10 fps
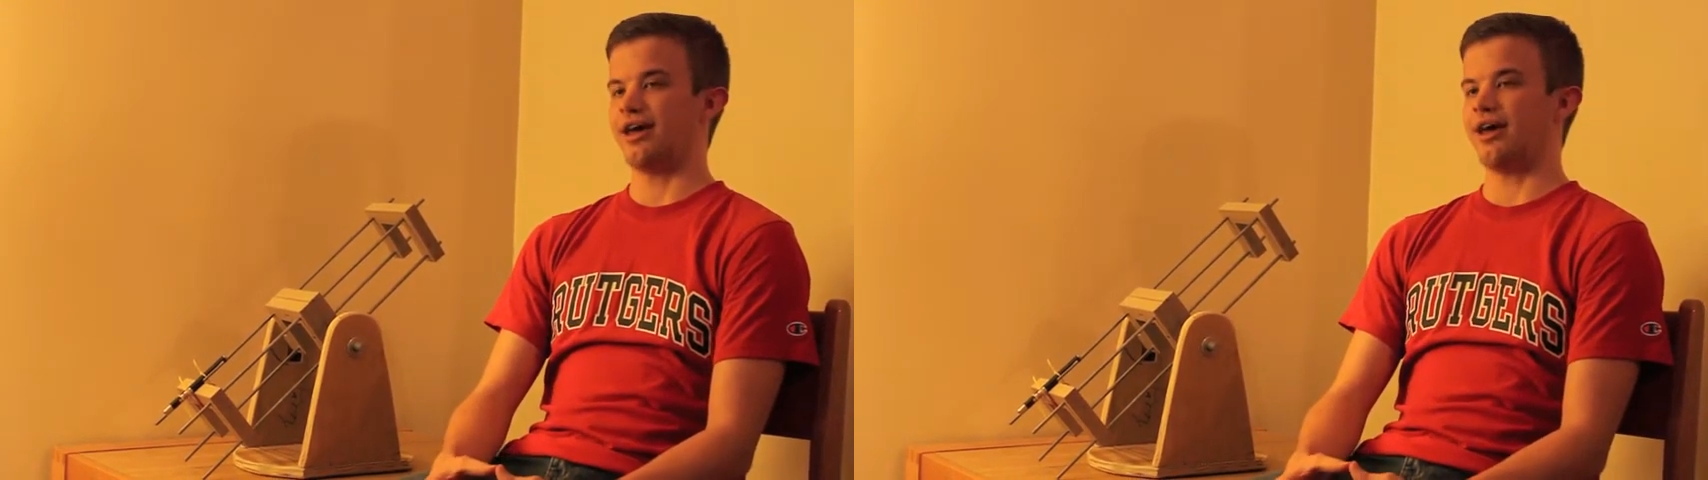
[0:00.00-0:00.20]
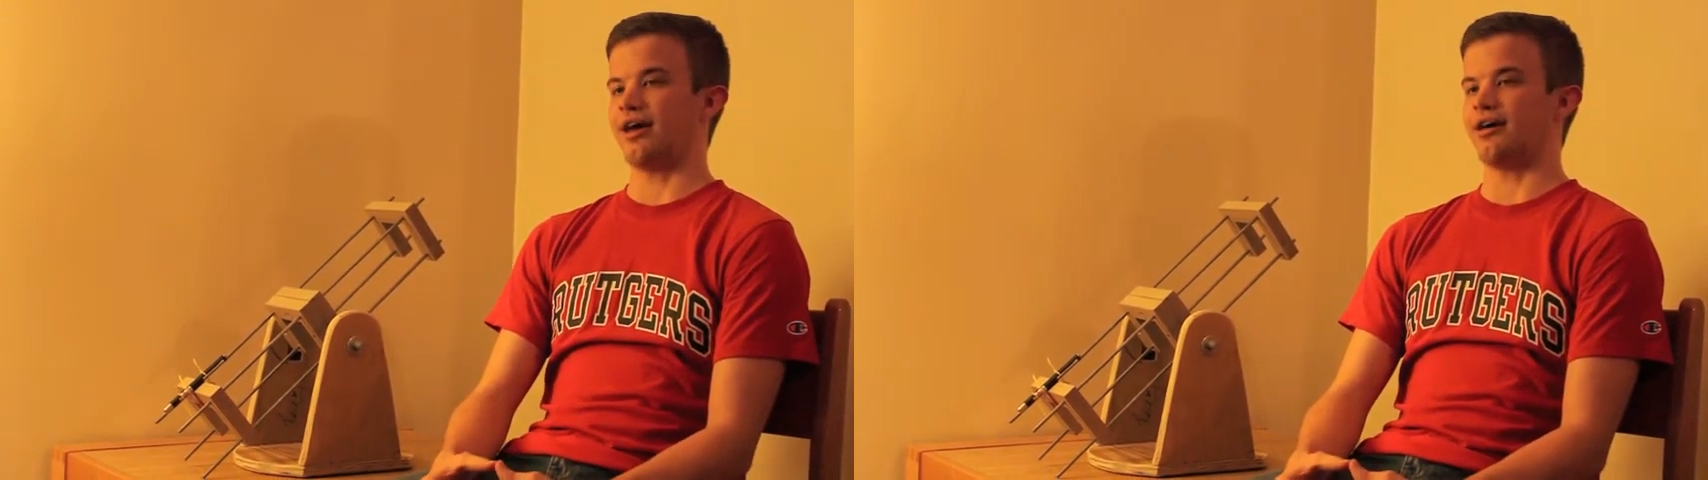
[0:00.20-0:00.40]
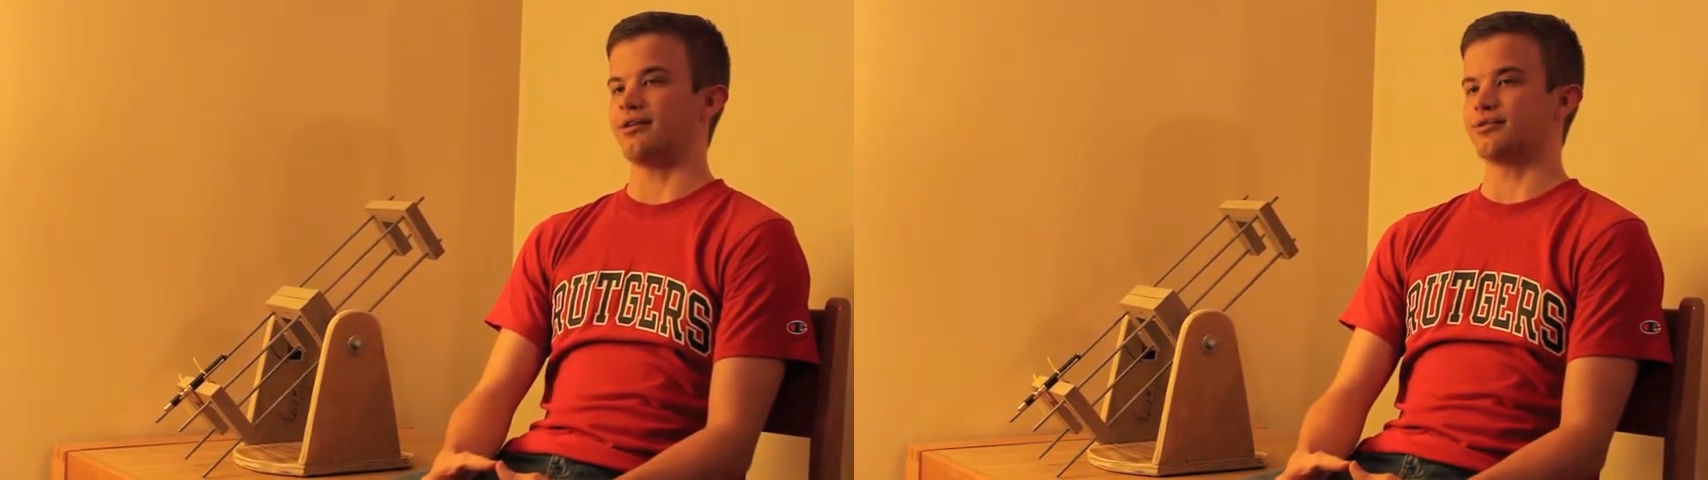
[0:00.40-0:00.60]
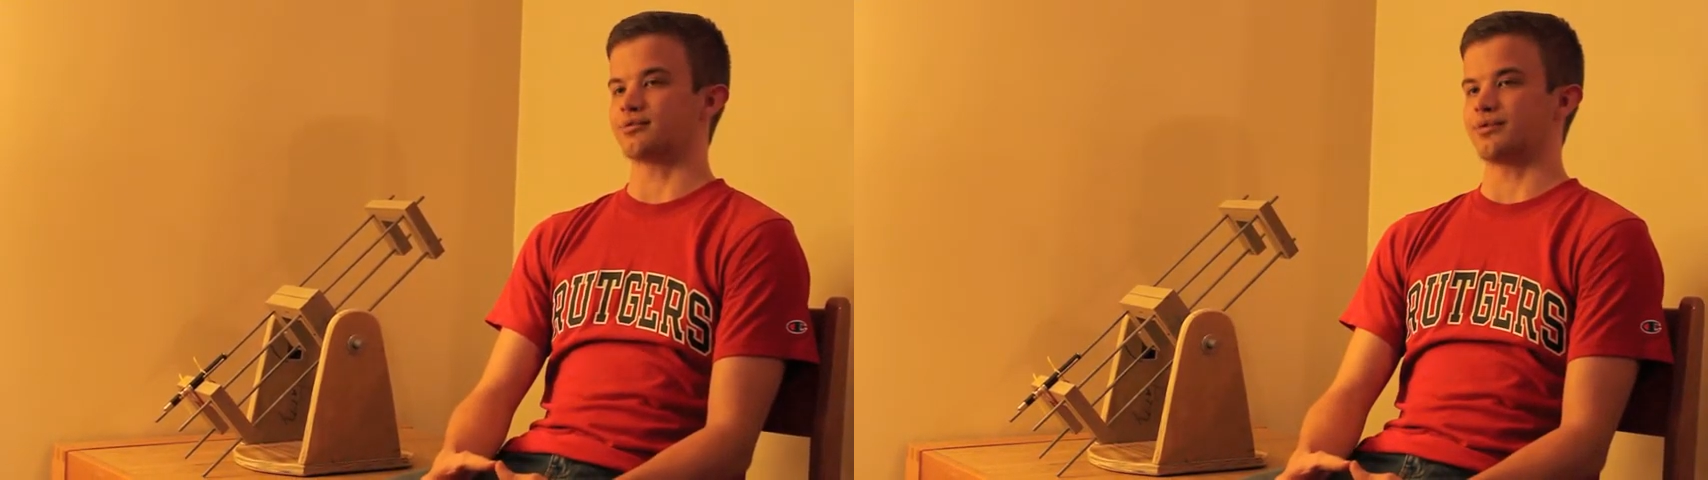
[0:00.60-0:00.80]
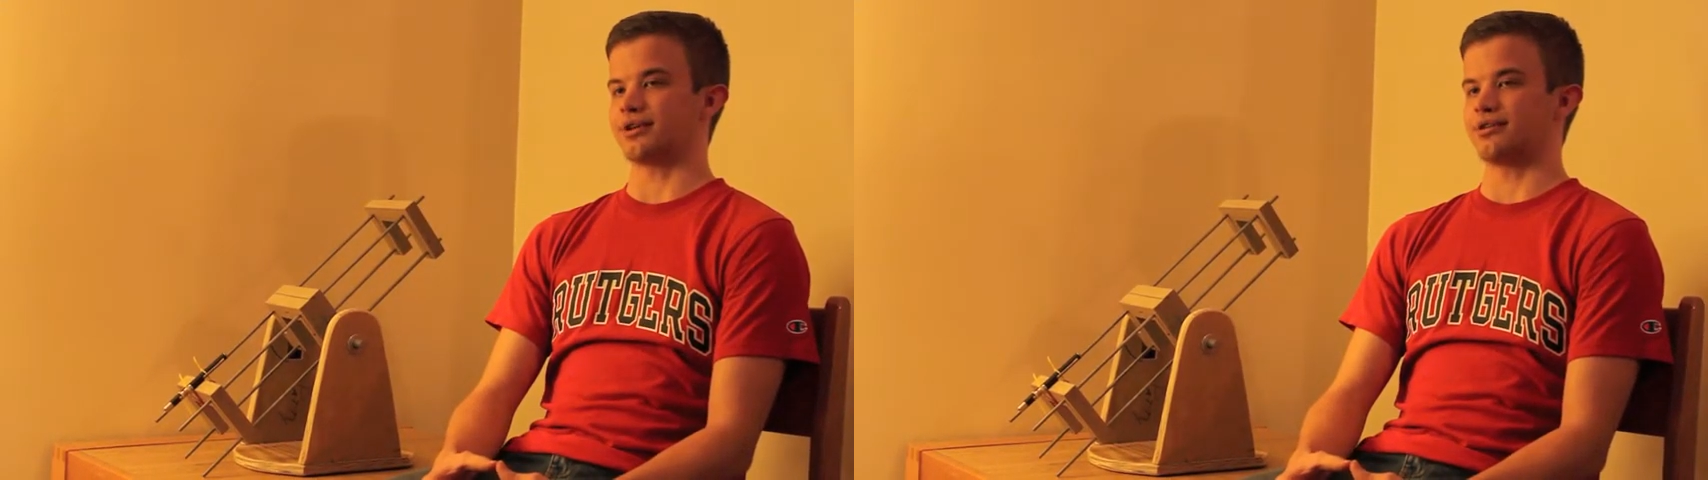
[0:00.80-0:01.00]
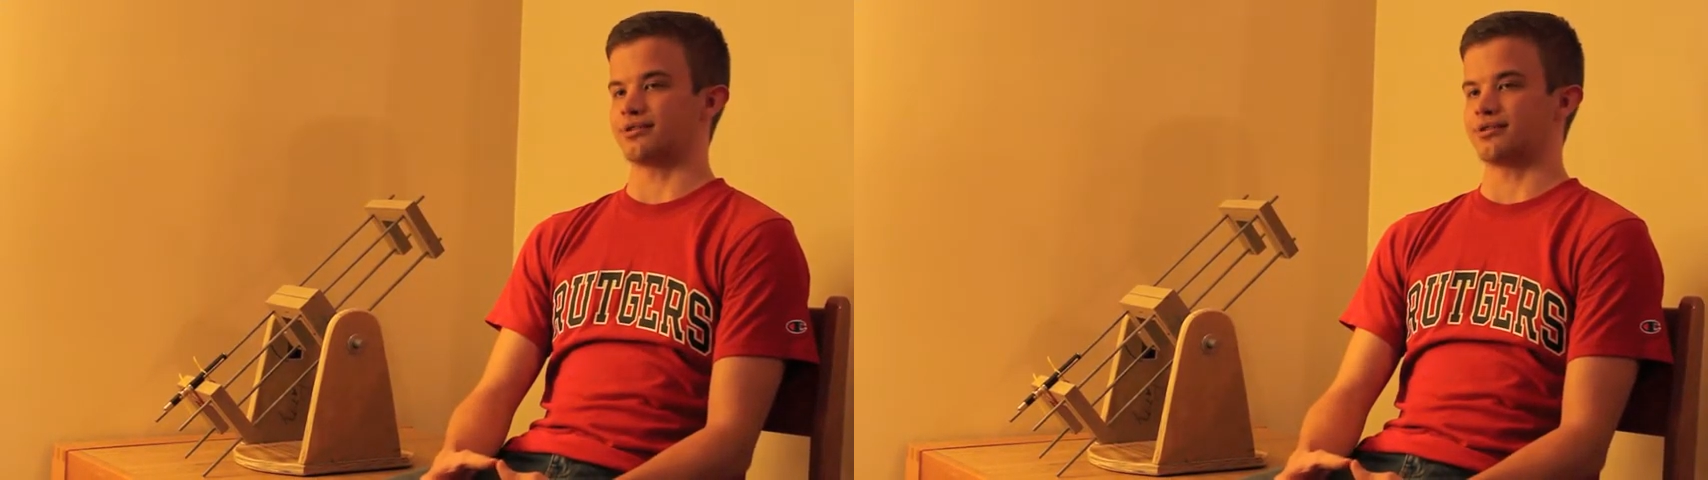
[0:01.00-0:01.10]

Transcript: and we can